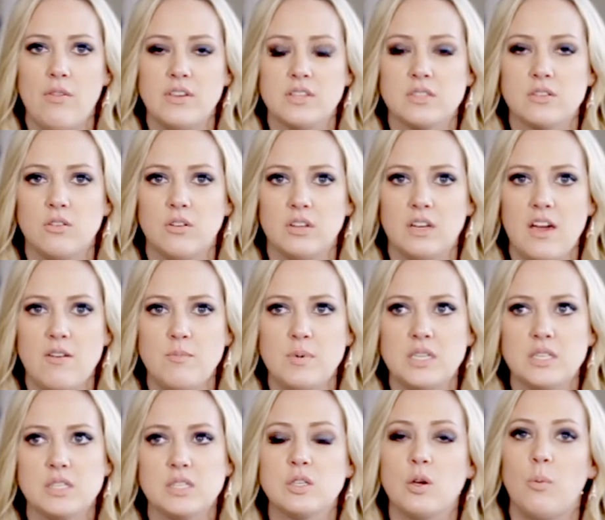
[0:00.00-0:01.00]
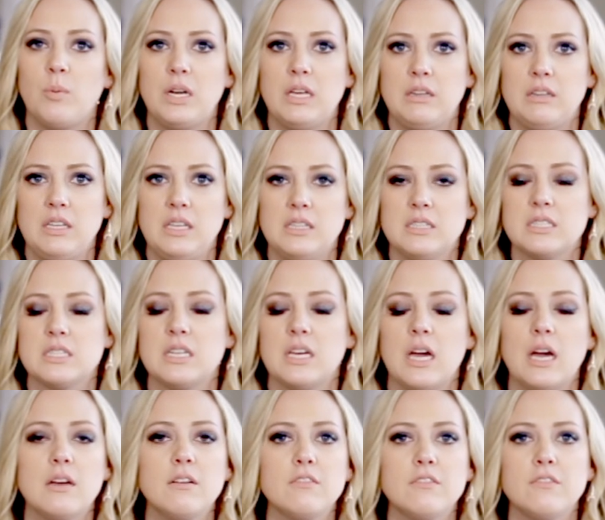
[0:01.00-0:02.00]
This girl gave me so many leads to
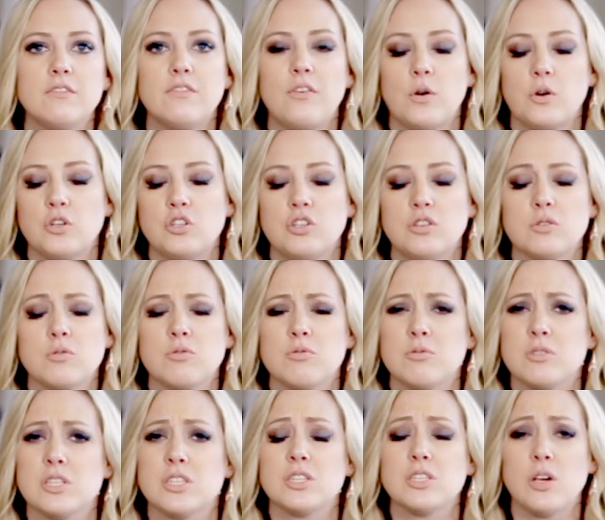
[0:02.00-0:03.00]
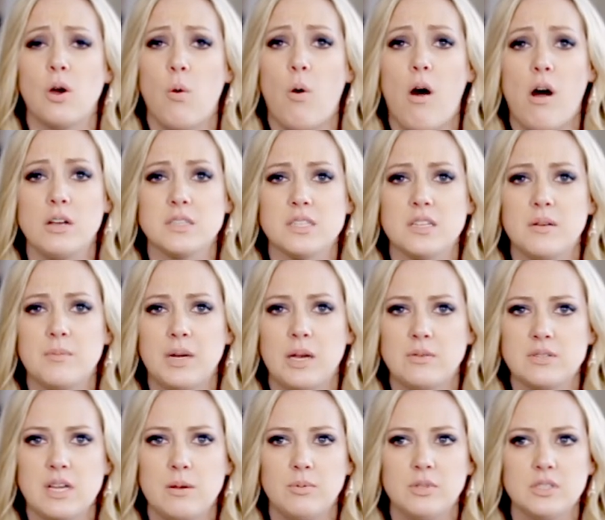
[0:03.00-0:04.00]
get photo shoots, which was so awesome, and I
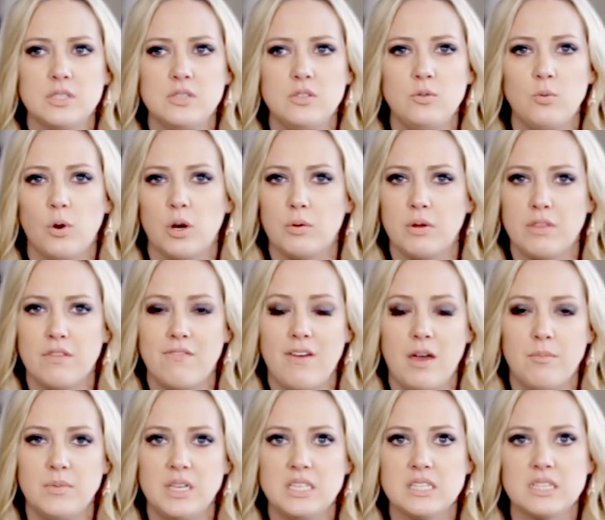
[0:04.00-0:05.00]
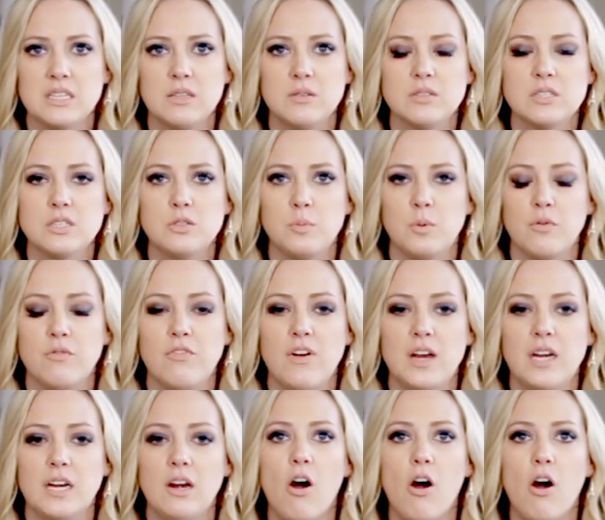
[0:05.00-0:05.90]
was able to work with families, and it's super fun.